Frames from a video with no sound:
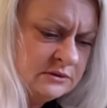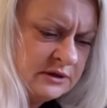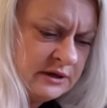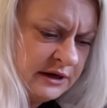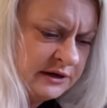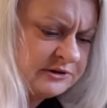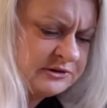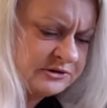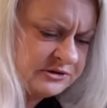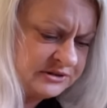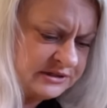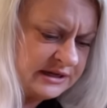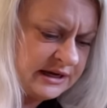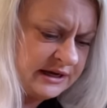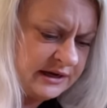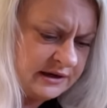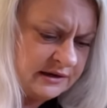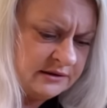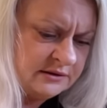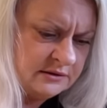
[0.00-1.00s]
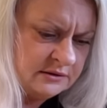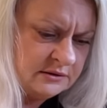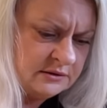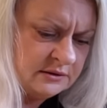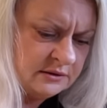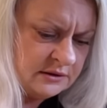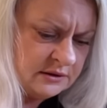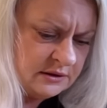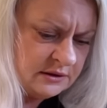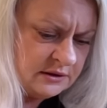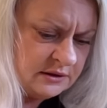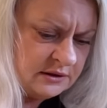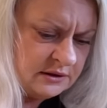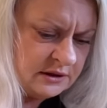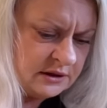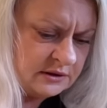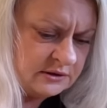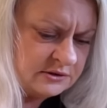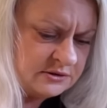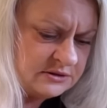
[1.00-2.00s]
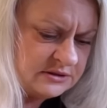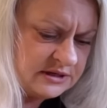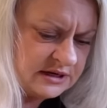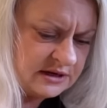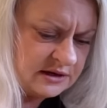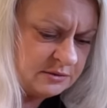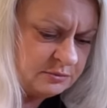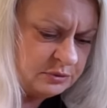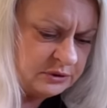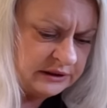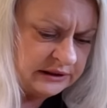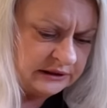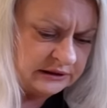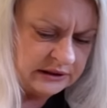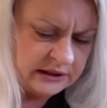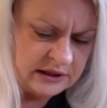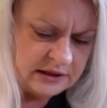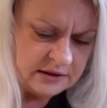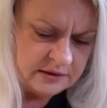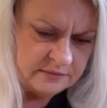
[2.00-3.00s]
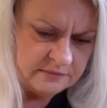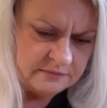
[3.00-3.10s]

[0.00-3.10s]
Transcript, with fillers: I understand. I understand completely.